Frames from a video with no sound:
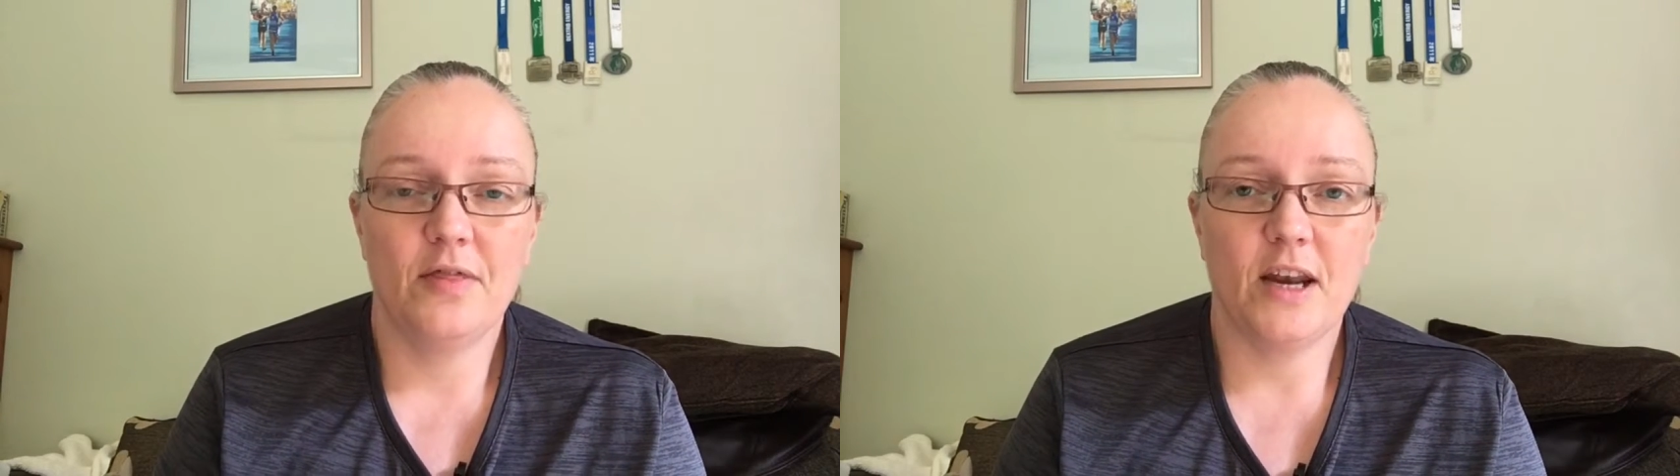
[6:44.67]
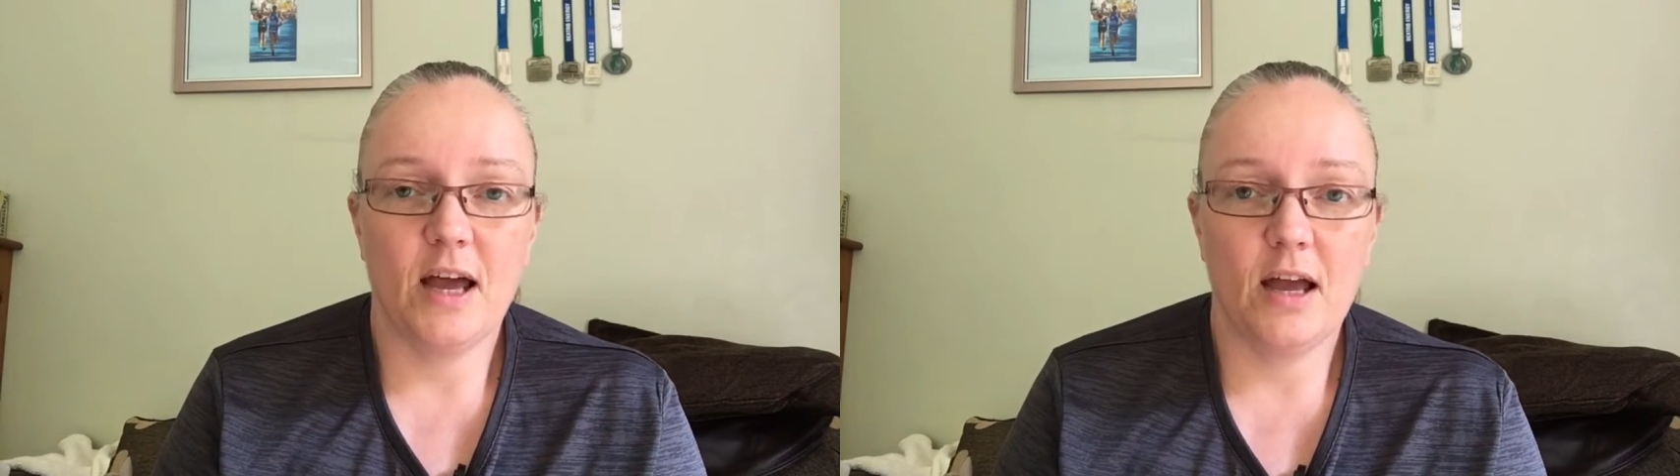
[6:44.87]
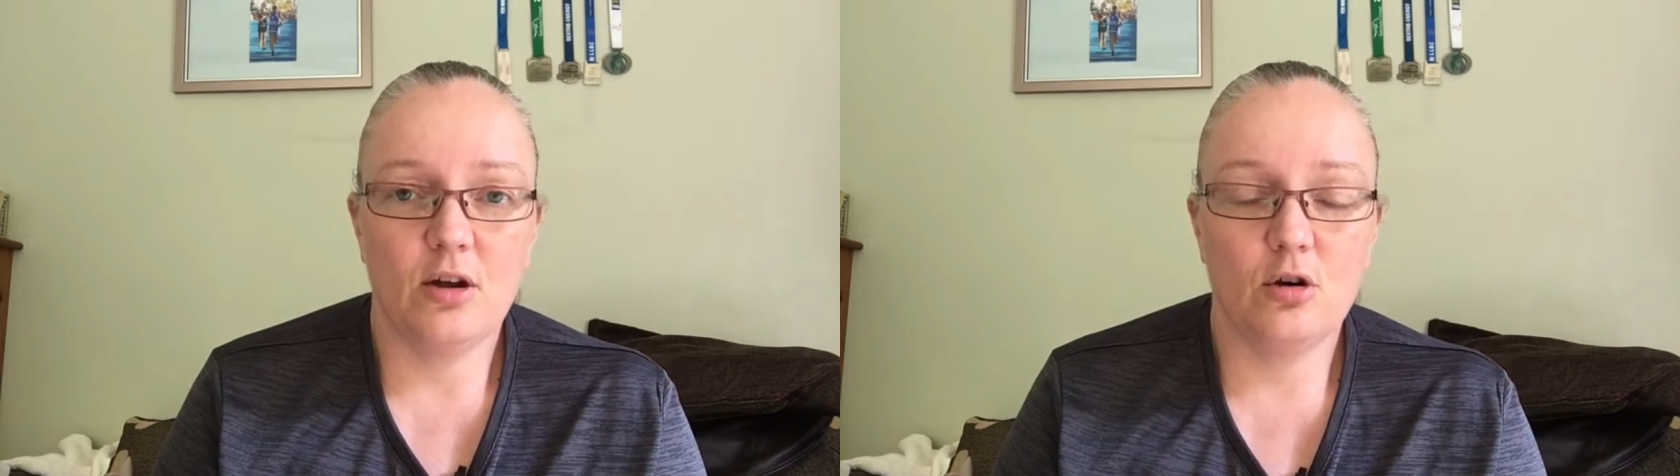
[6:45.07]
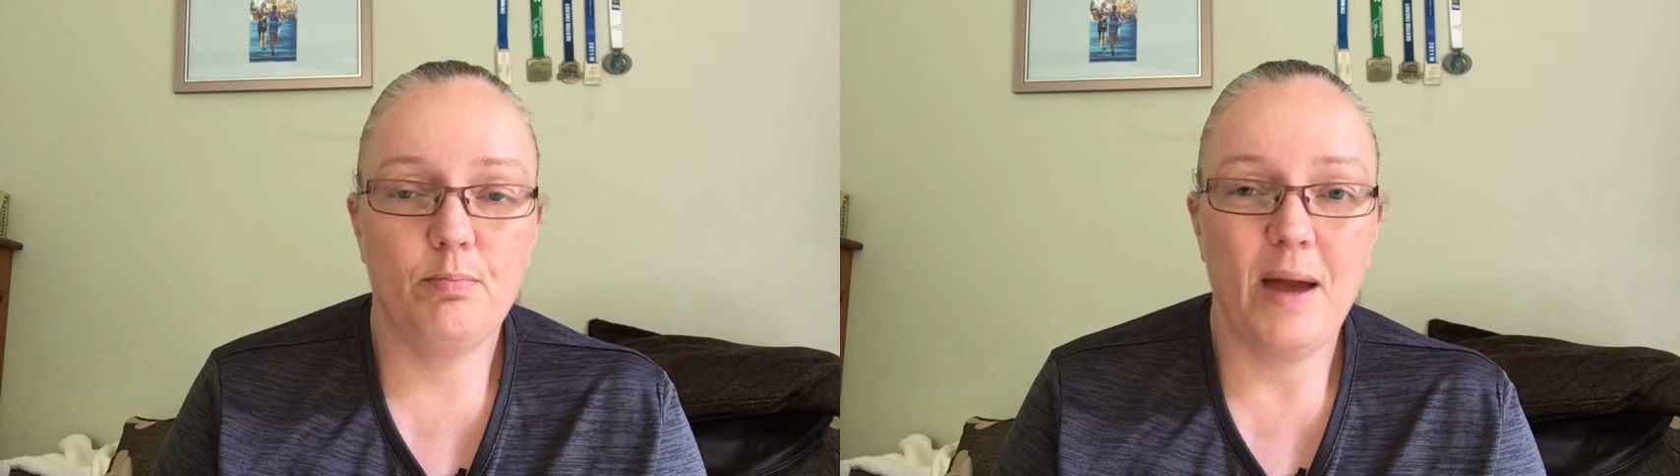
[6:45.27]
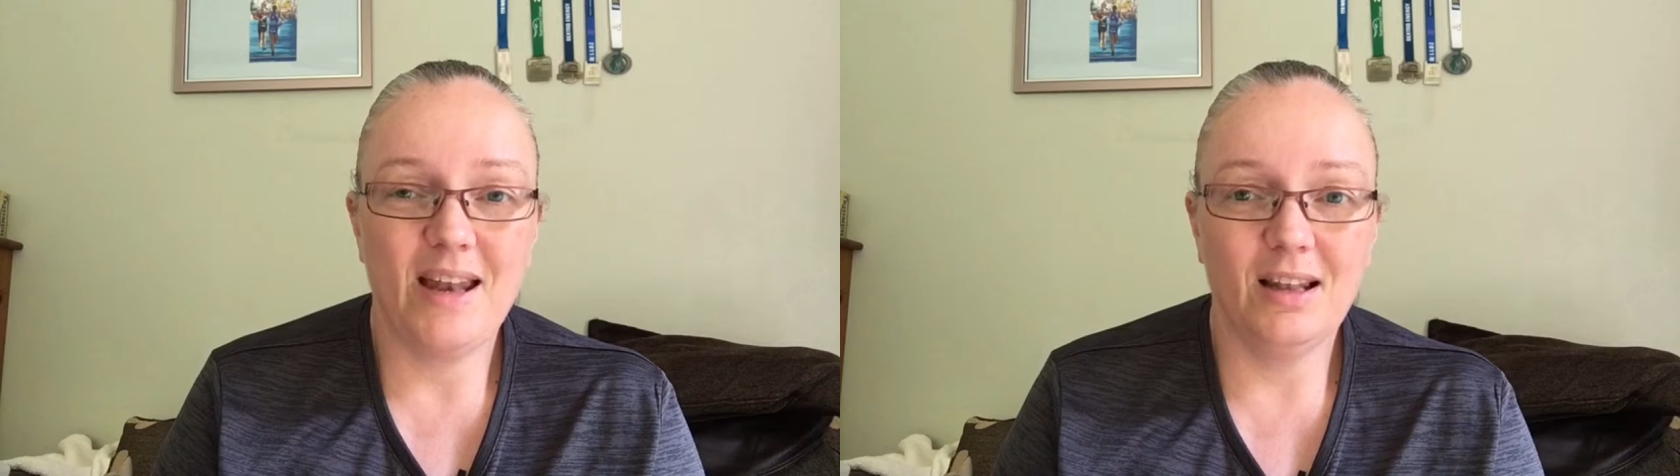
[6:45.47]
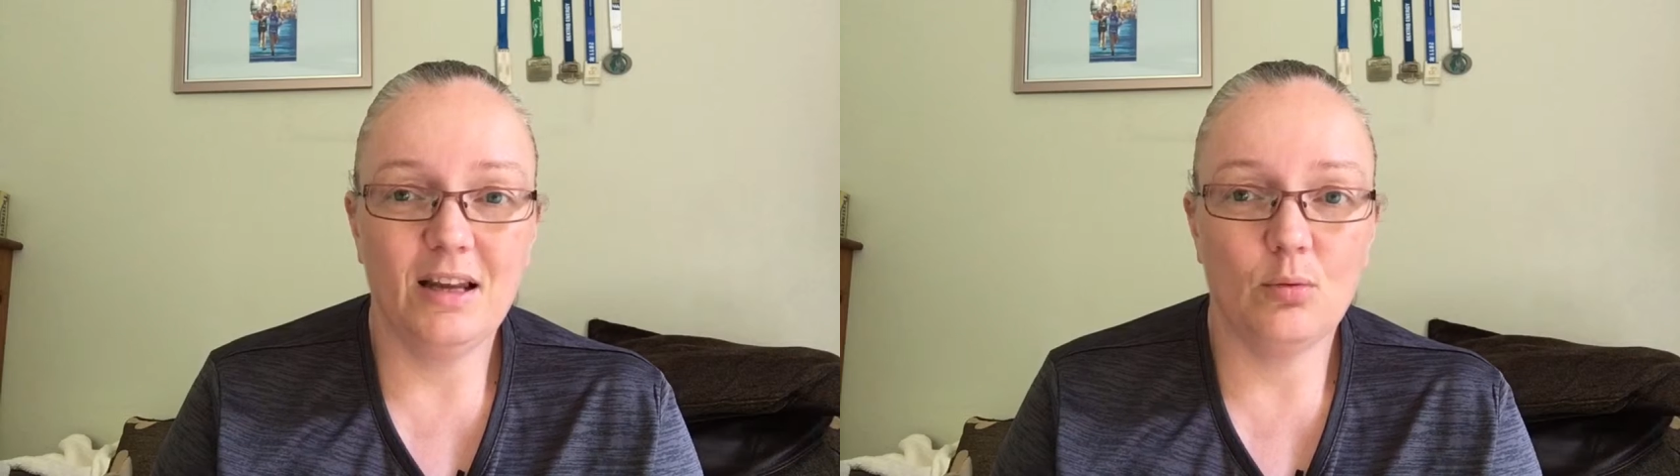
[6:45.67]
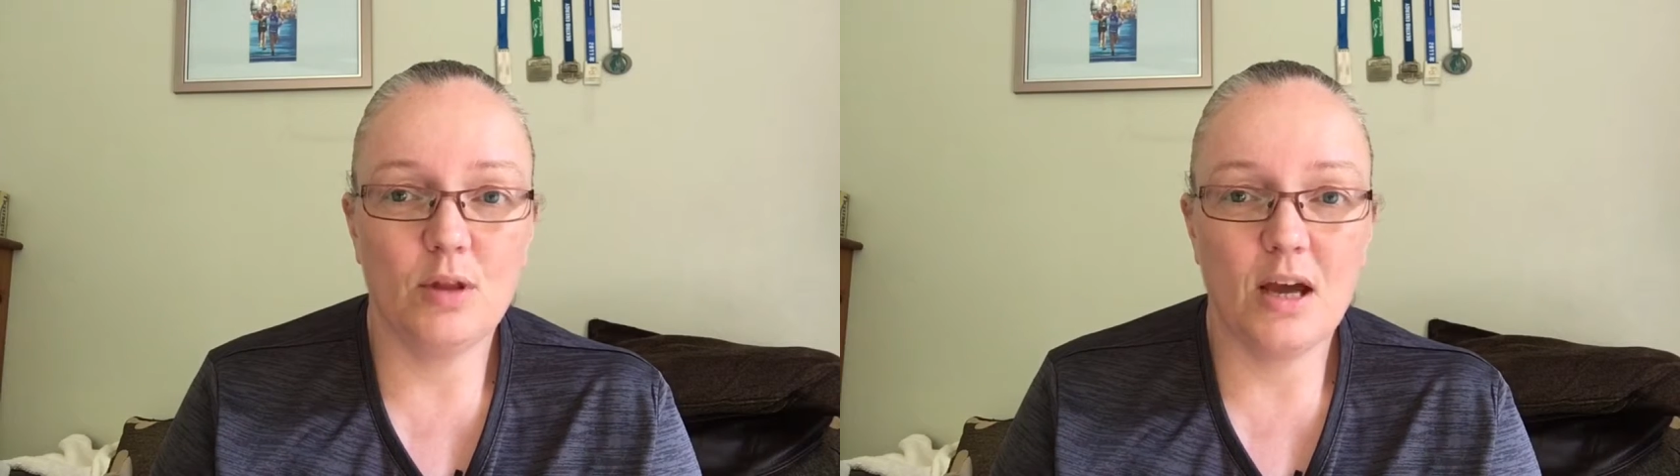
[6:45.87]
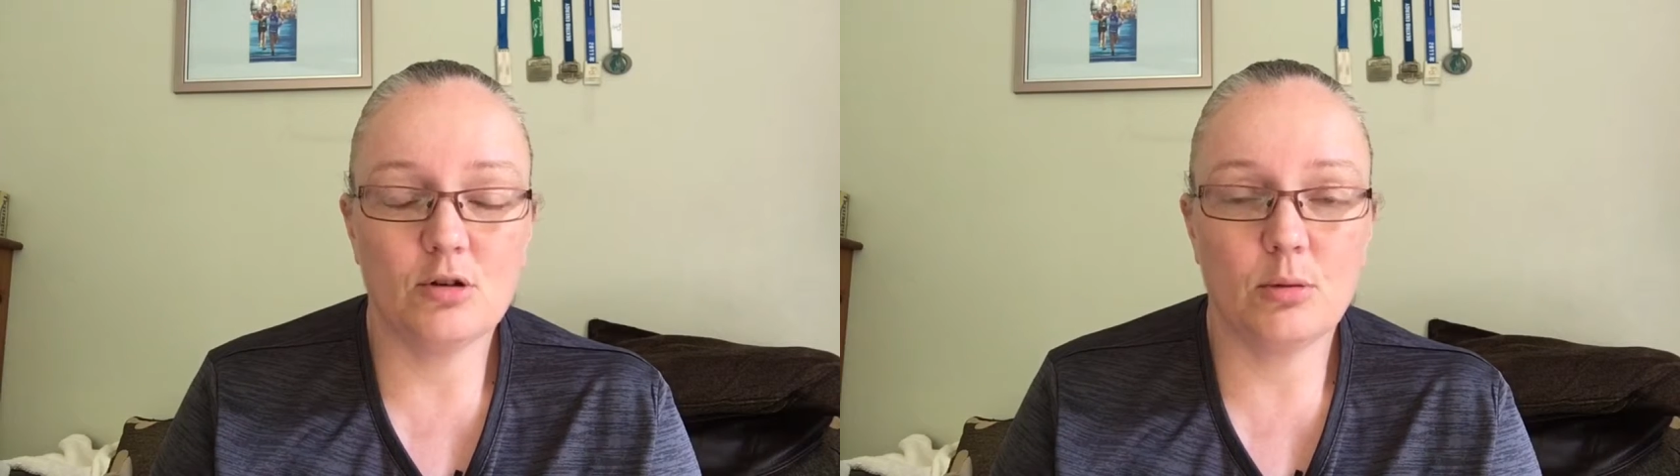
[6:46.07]
that I could pedal it
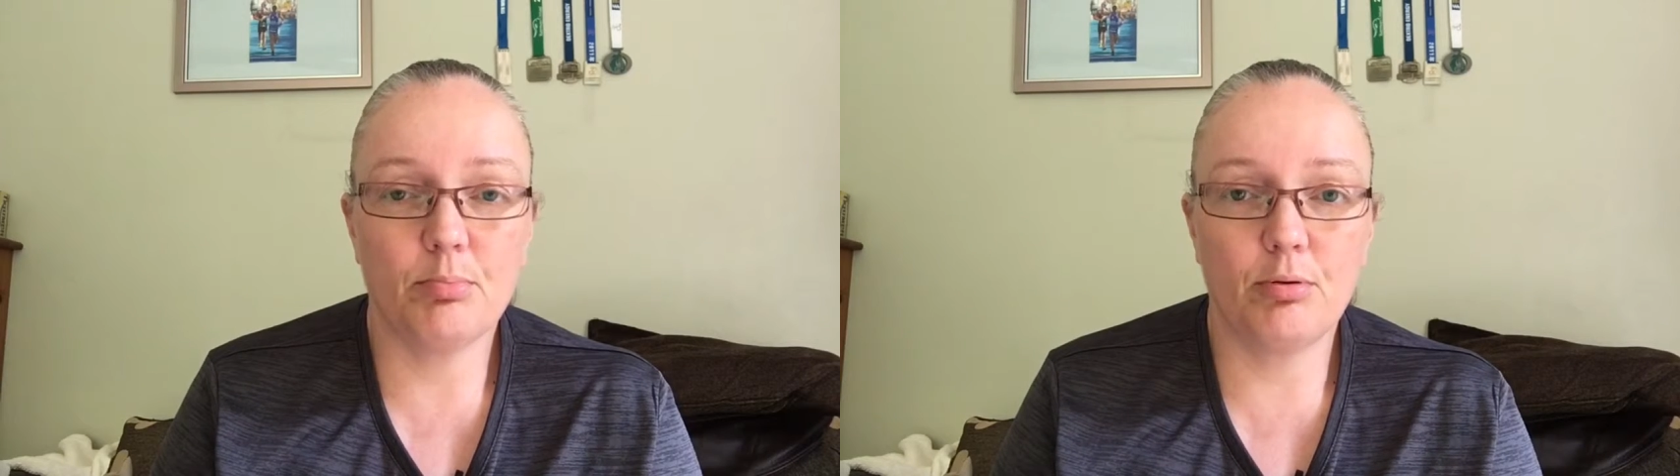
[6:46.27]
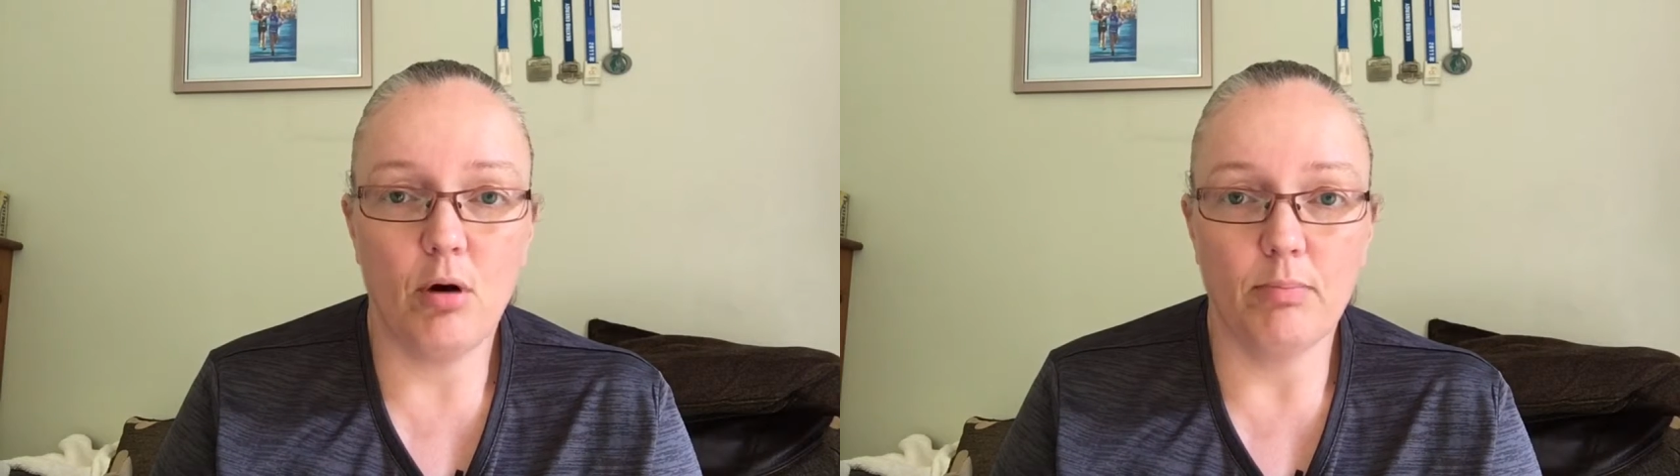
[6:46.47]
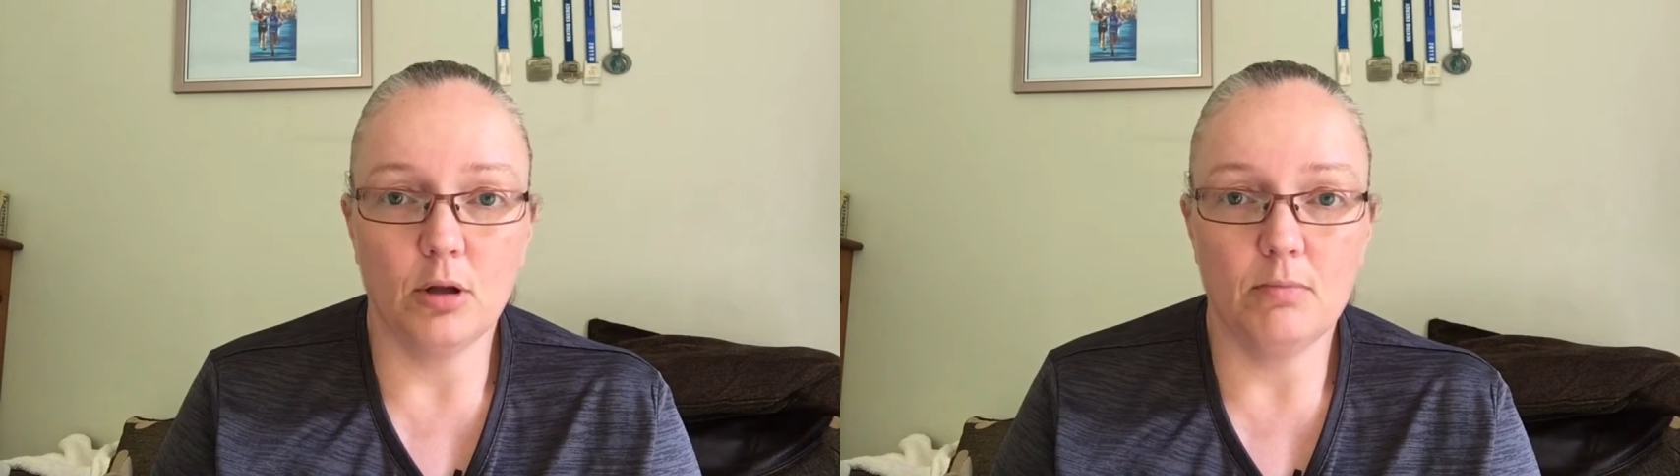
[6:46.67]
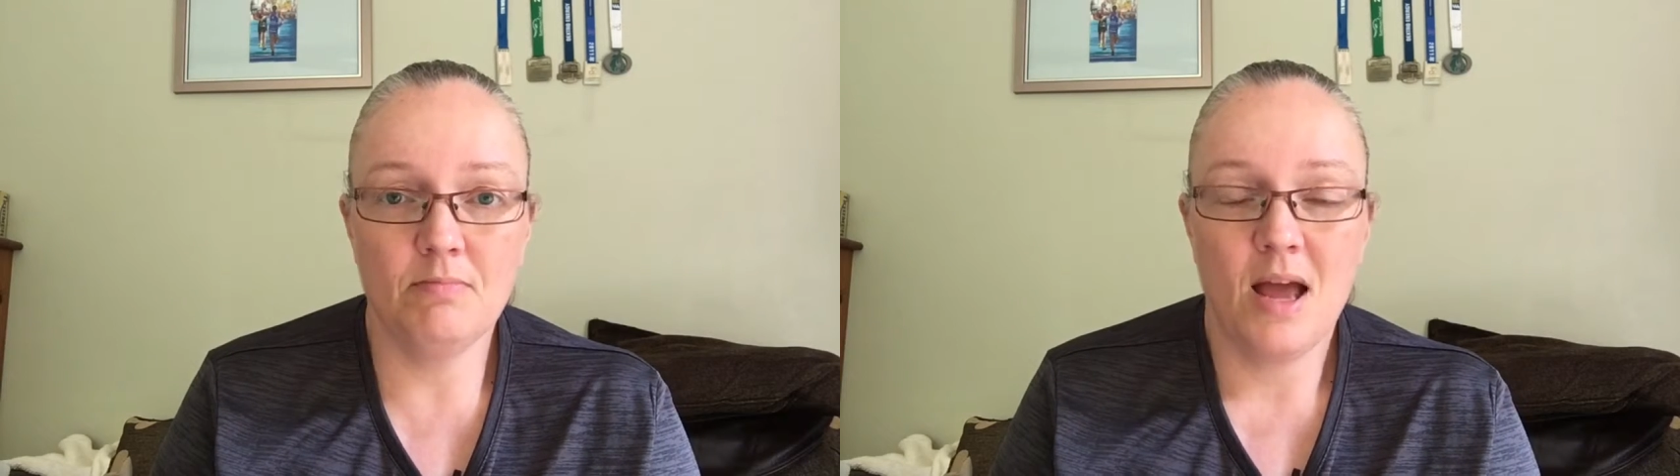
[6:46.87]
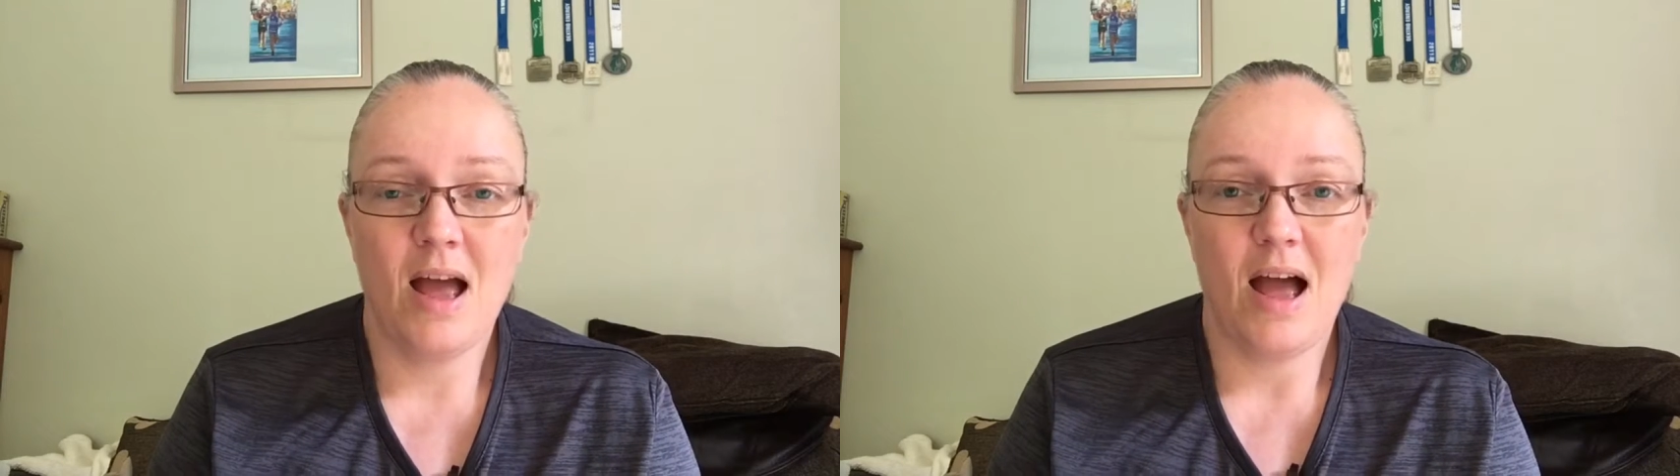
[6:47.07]
without a problem,